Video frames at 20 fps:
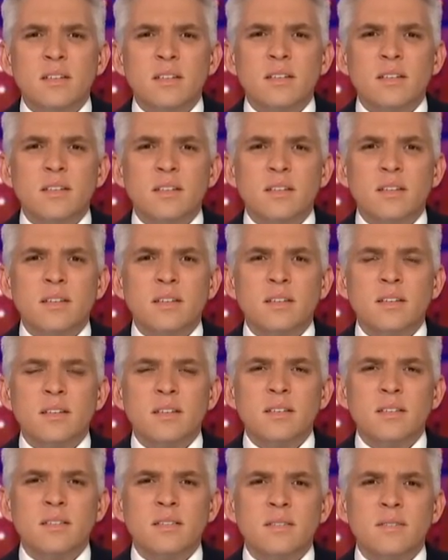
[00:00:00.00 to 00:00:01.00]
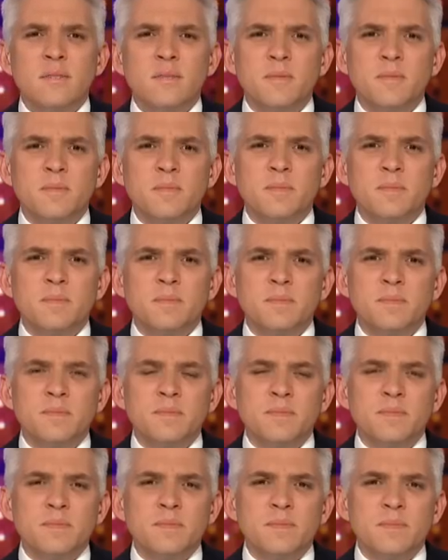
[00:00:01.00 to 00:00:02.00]

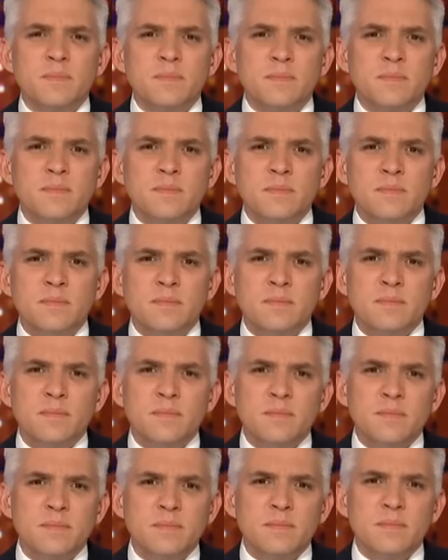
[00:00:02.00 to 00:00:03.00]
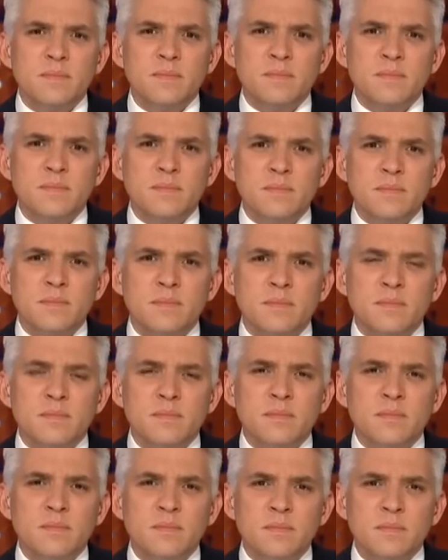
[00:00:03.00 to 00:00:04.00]

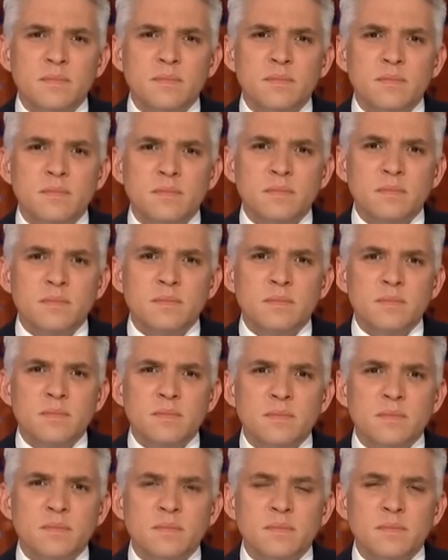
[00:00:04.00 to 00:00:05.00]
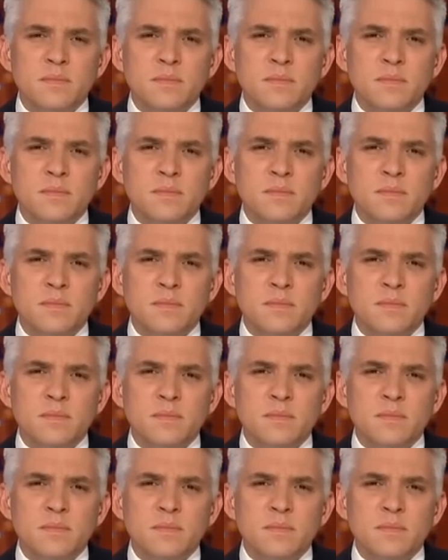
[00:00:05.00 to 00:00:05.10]
(not speaking)